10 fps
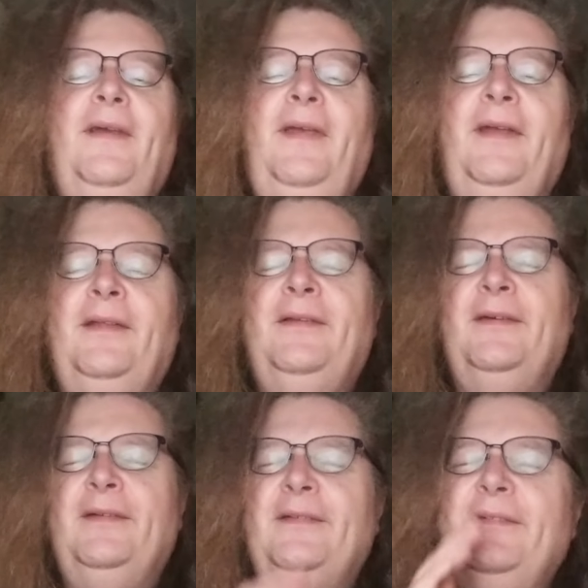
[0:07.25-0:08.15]

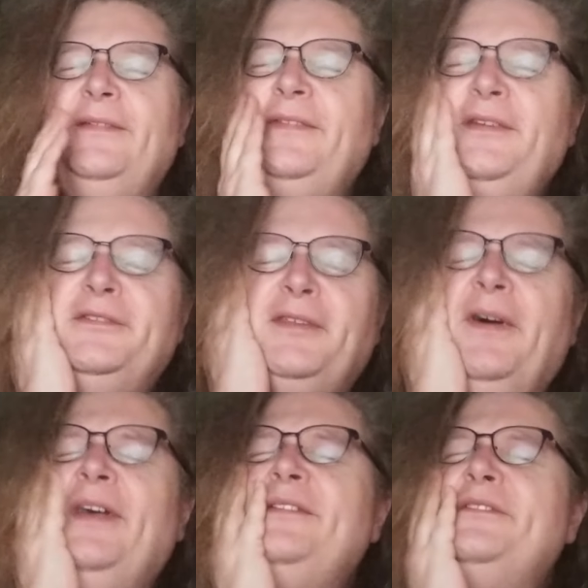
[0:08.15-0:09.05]
and these
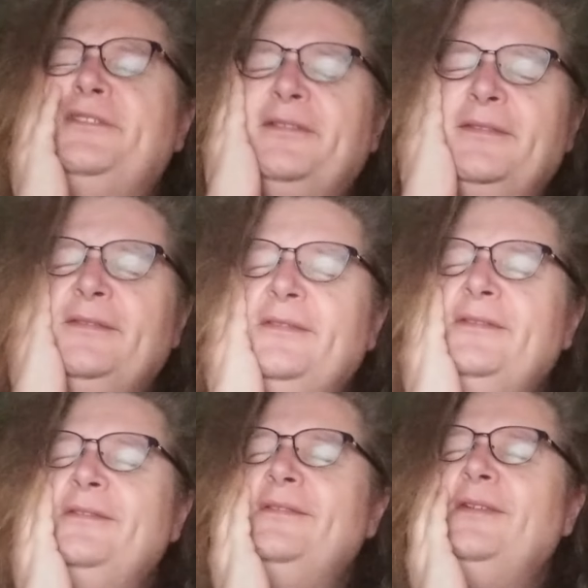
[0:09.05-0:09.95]
thoughts
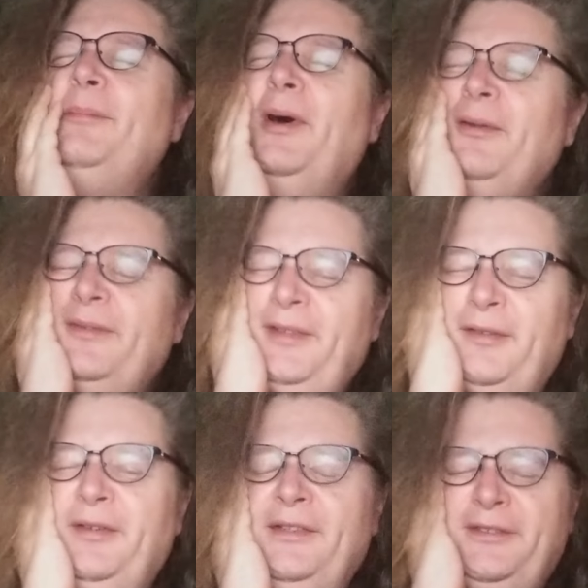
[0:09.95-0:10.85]
about the
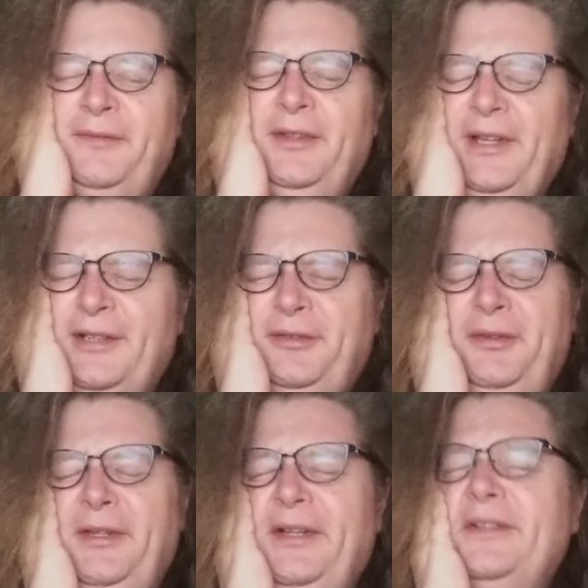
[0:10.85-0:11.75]
events of the last
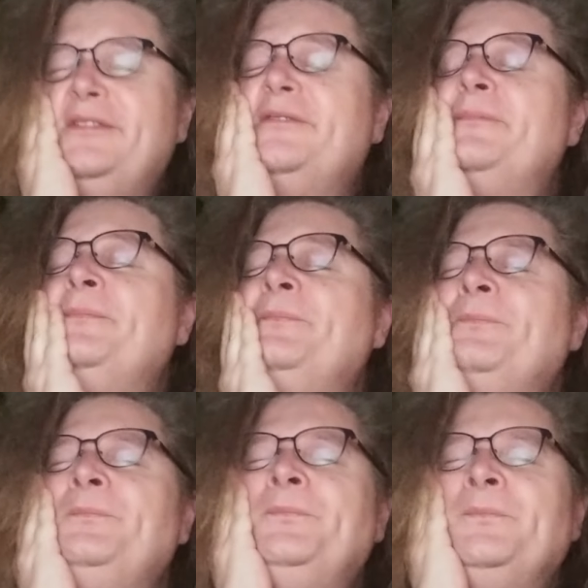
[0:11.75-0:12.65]
few days
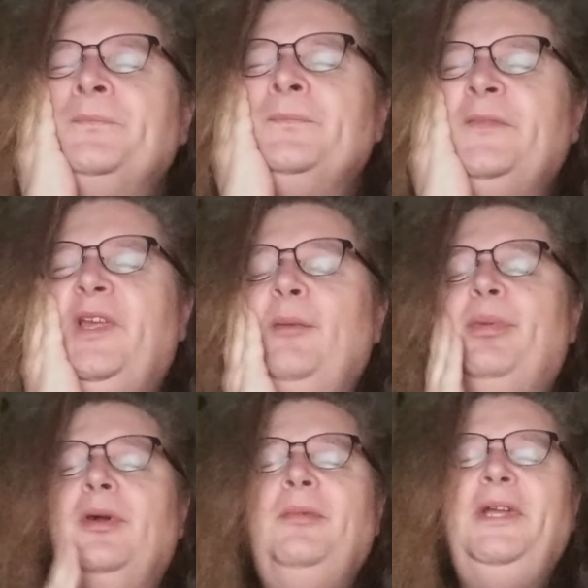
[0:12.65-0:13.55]
keep
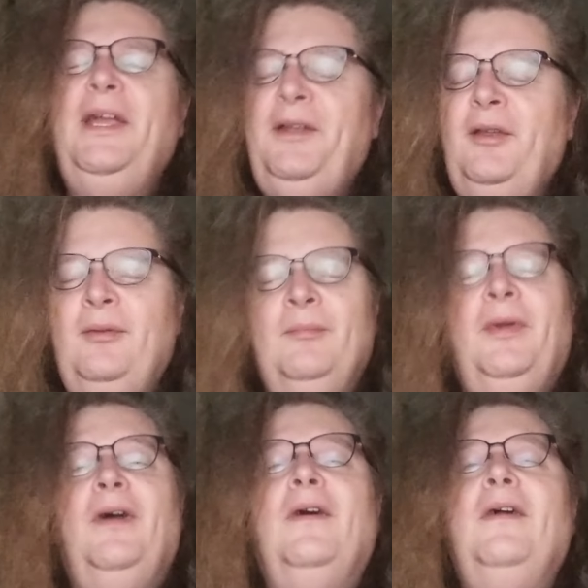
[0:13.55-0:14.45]
permeating my
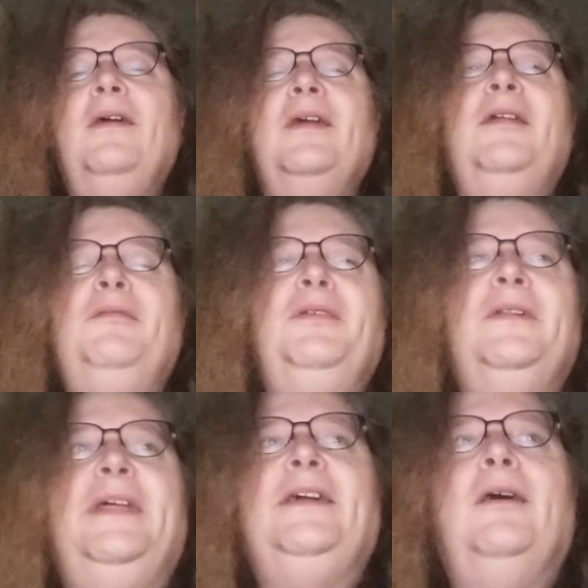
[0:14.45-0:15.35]
heart, and I felt
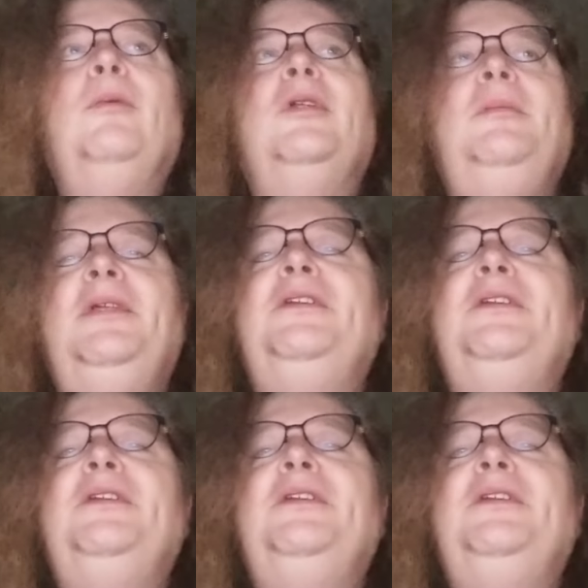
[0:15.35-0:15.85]
like God wanted me to